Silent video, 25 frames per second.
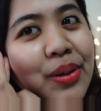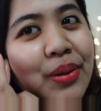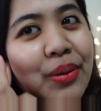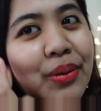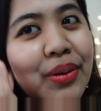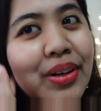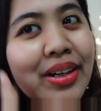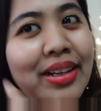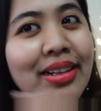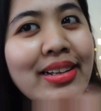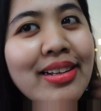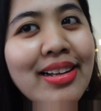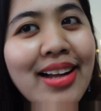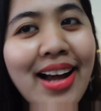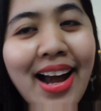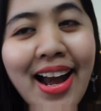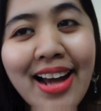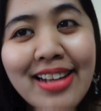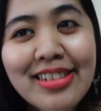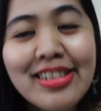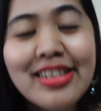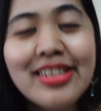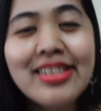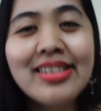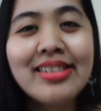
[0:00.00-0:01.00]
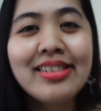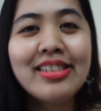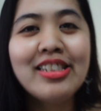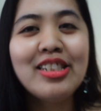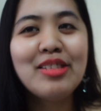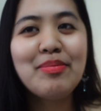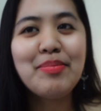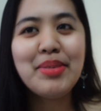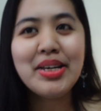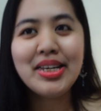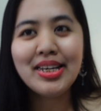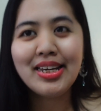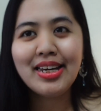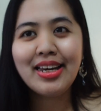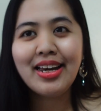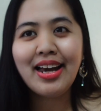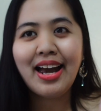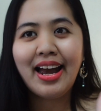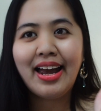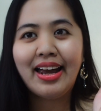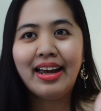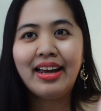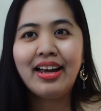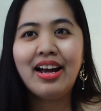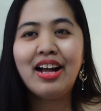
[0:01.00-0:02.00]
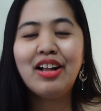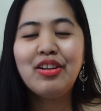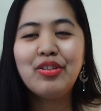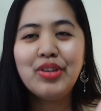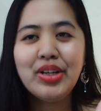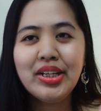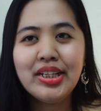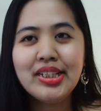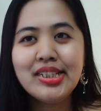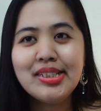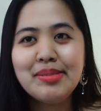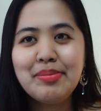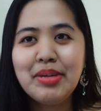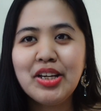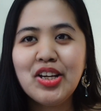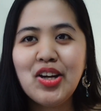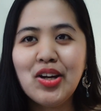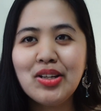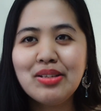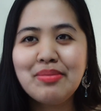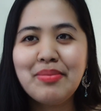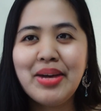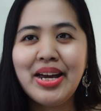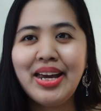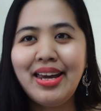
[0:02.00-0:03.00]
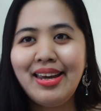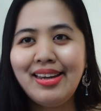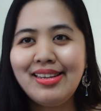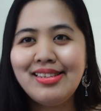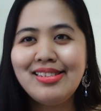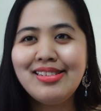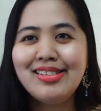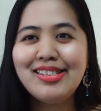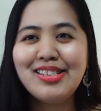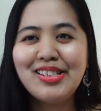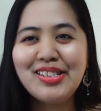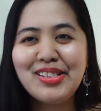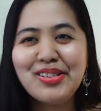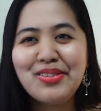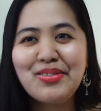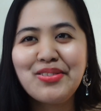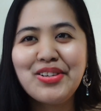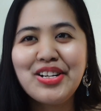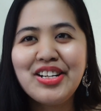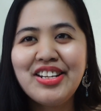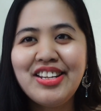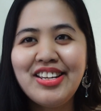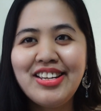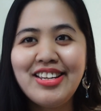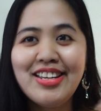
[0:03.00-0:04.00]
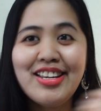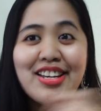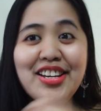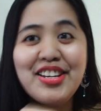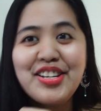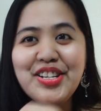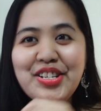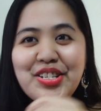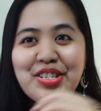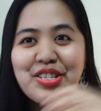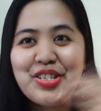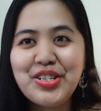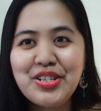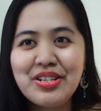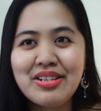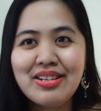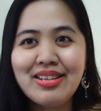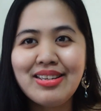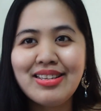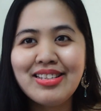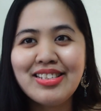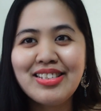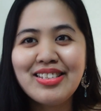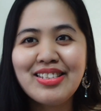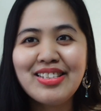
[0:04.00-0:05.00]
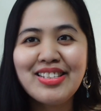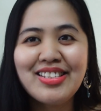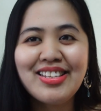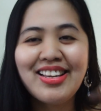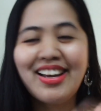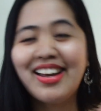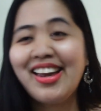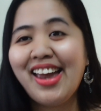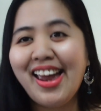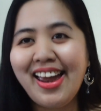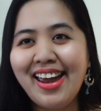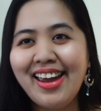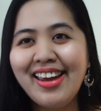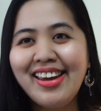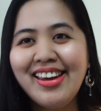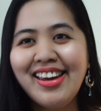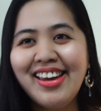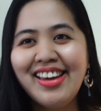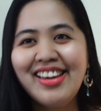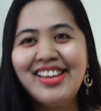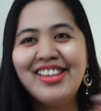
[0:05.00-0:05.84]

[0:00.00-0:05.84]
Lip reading: Well, honestly speaking, I got wrinkles because my age is already 30s. Okay.